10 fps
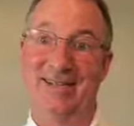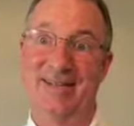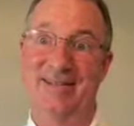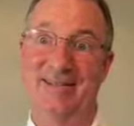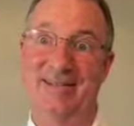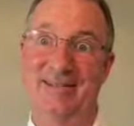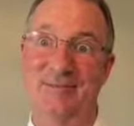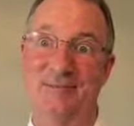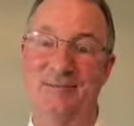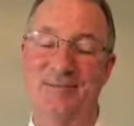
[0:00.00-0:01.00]
That's a,
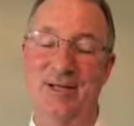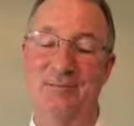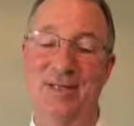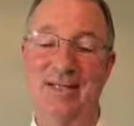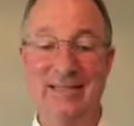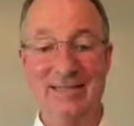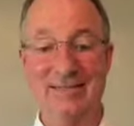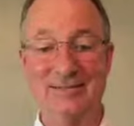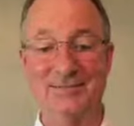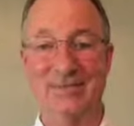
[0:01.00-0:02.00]
a big
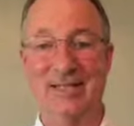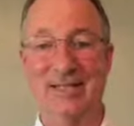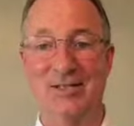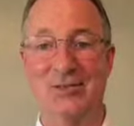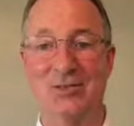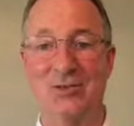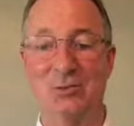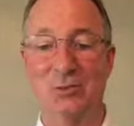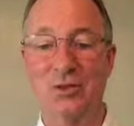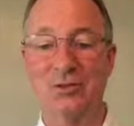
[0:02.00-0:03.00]
deal and it doesn't
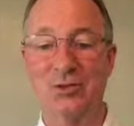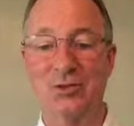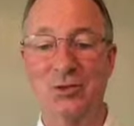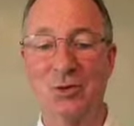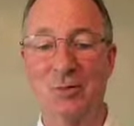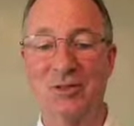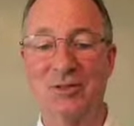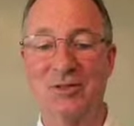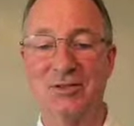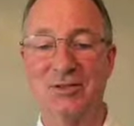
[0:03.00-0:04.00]
really show up
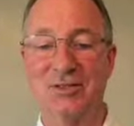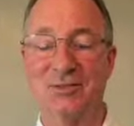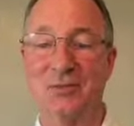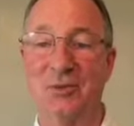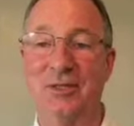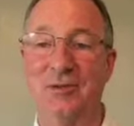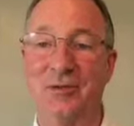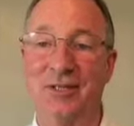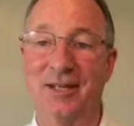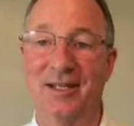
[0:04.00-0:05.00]
until uh, we enter
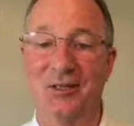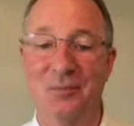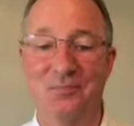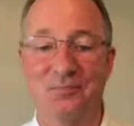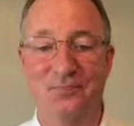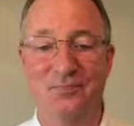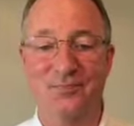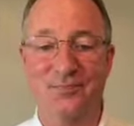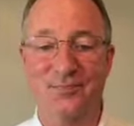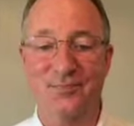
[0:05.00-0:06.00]
the kingdom.
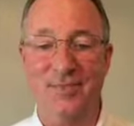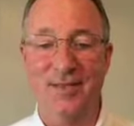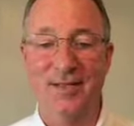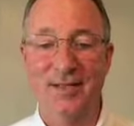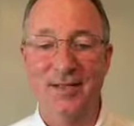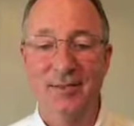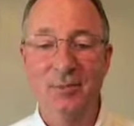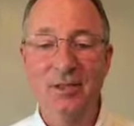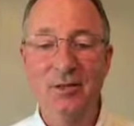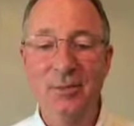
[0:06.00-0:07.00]

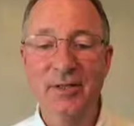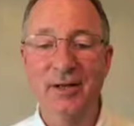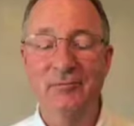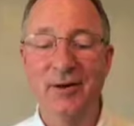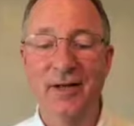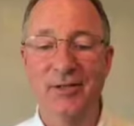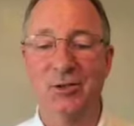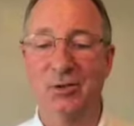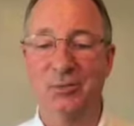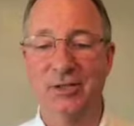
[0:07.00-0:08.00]
Many are being invited
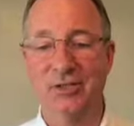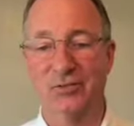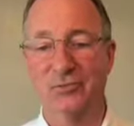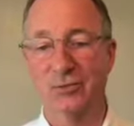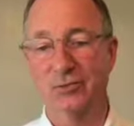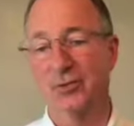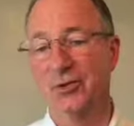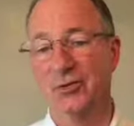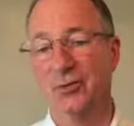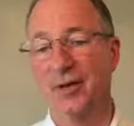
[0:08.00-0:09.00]
to a place of
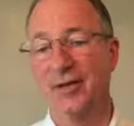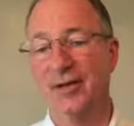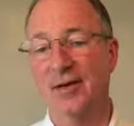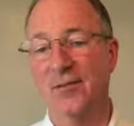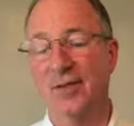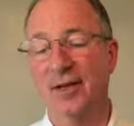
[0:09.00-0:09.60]
fruitfulness right now.